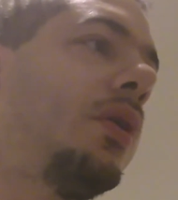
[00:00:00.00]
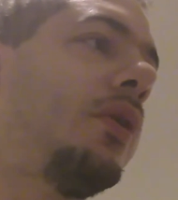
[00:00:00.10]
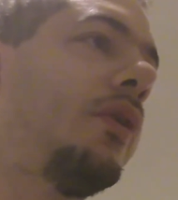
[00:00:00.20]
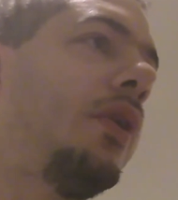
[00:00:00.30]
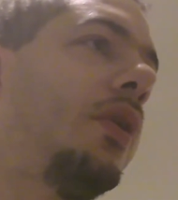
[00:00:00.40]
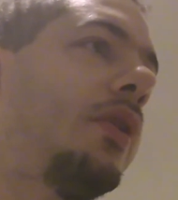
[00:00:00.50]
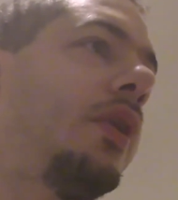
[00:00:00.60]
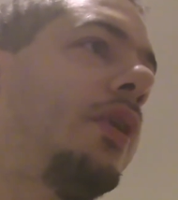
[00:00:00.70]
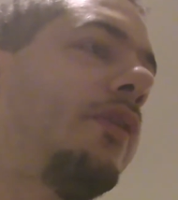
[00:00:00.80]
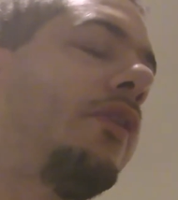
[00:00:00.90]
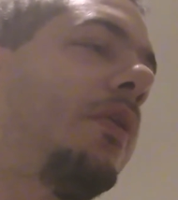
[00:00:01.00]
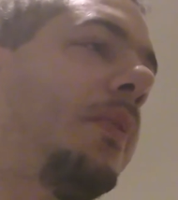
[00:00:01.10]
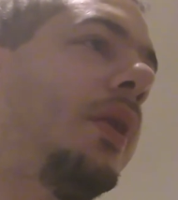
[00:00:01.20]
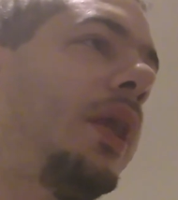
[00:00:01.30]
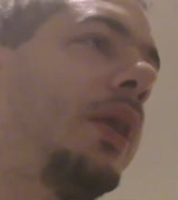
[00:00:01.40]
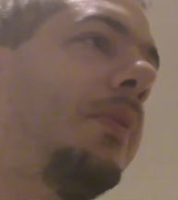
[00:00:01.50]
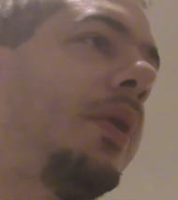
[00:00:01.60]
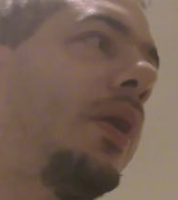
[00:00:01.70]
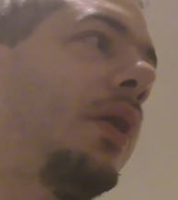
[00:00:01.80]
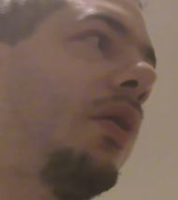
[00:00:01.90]
So I looked and I saw my name
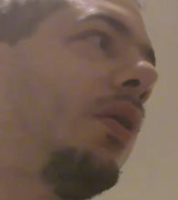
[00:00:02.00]
in there,